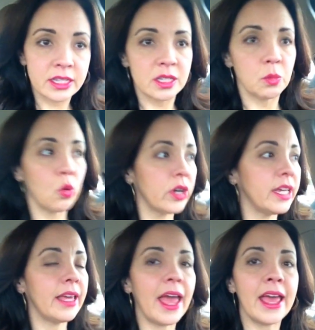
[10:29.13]
this
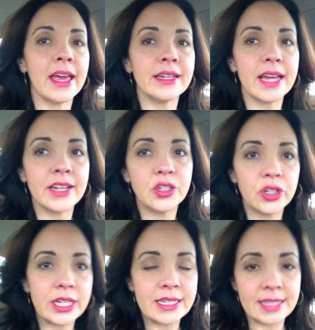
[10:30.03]
morning, and I
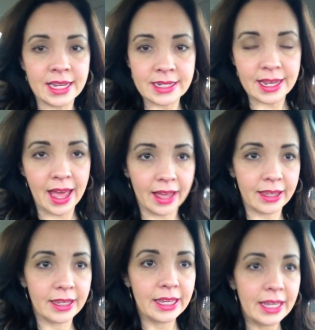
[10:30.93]
took a
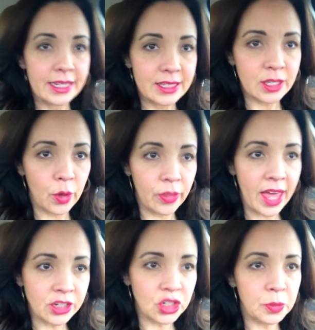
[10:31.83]
Zantac. So
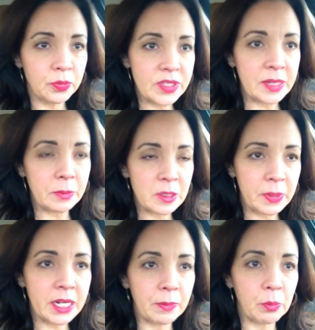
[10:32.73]
that should
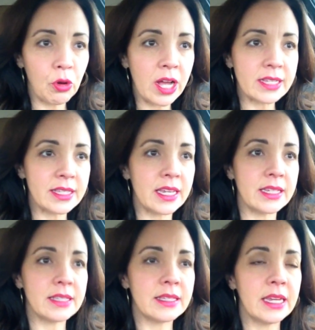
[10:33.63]
speed up the
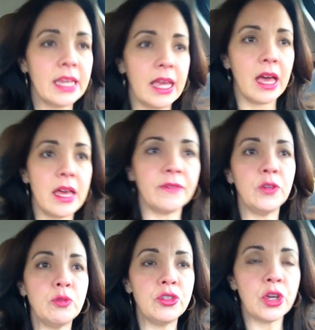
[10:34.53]
process. If
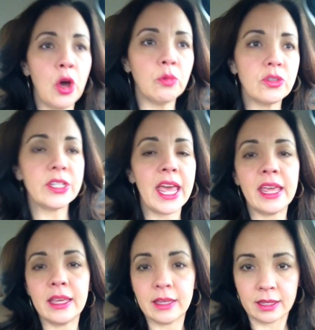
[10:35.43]
you don't
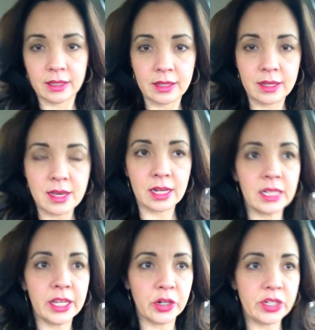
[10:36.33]
take a
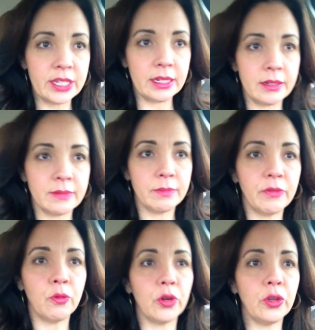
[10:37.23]
Claritin
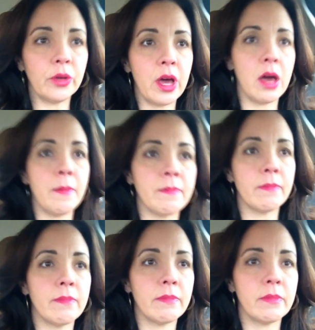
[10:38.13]
before you come,
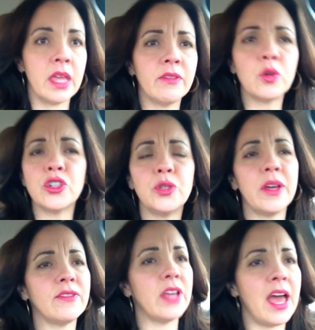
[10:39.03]
and of course you
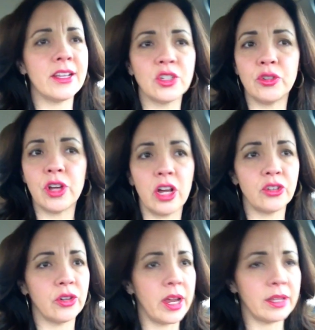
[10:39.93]
have to ask your
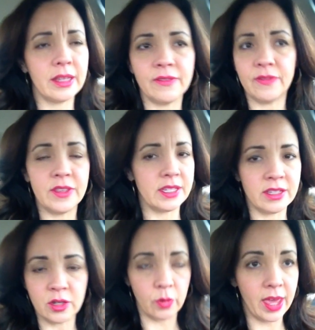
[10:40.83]
doctor if this
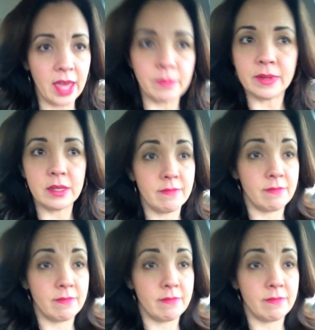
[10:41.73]
is okay, but